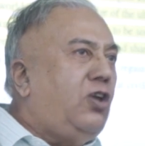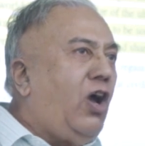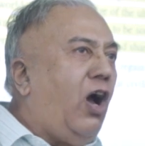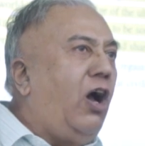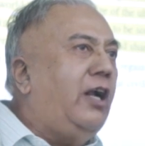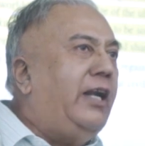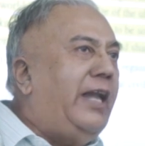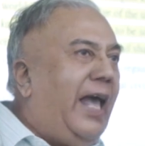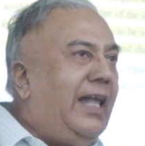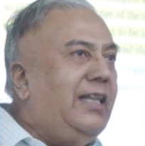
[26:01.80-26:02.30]

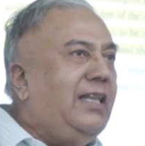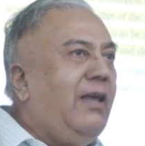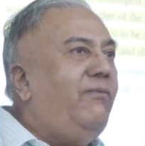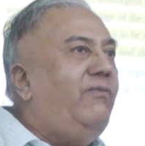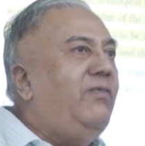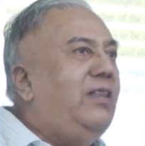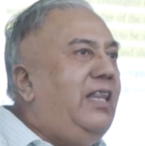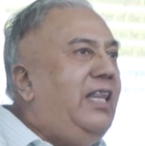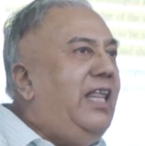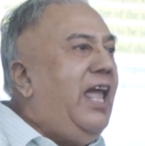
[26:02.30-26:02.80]
talked as if
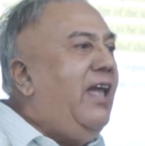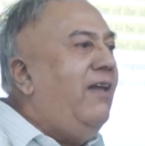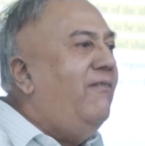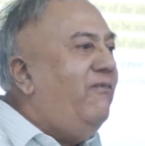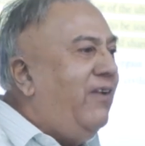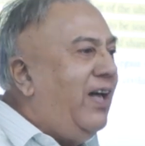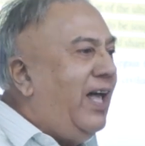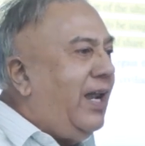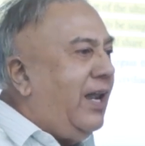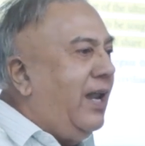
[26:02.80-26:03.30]
they
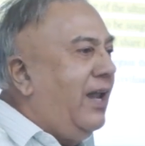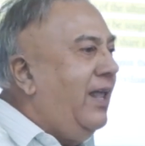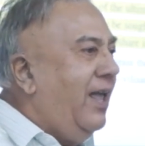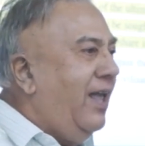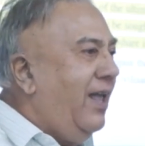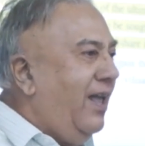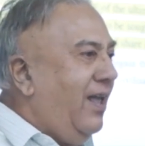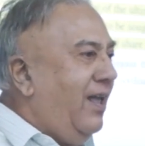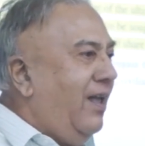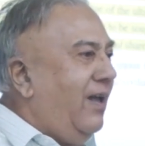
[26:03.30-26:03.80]
were
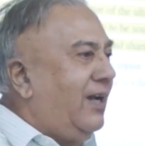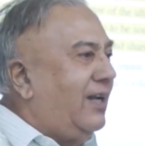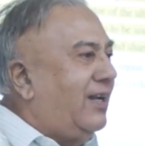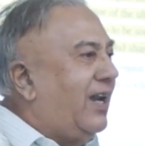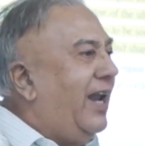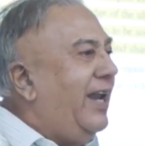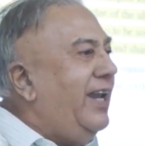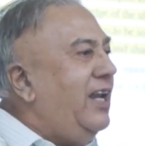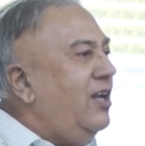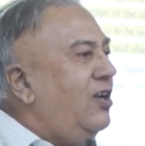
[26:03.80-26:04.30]

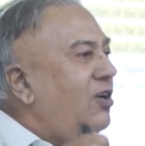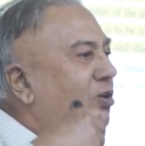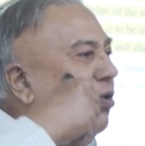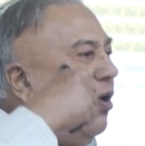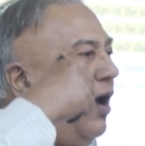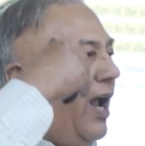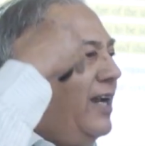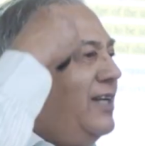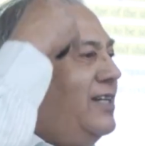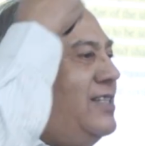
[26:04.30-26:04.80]
trying
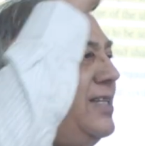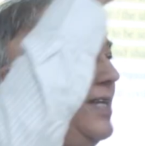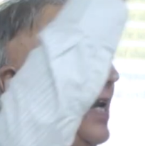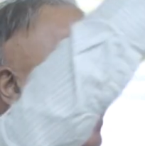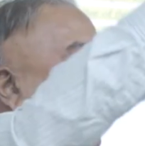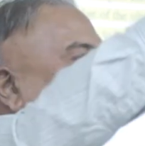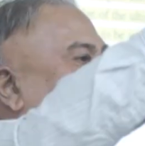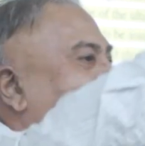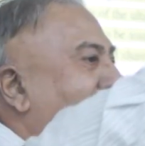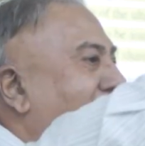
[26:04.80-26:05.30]
to
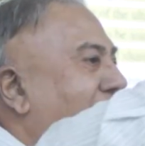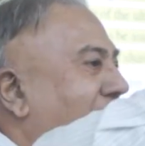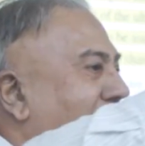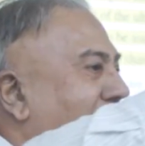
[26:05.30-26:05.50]
understand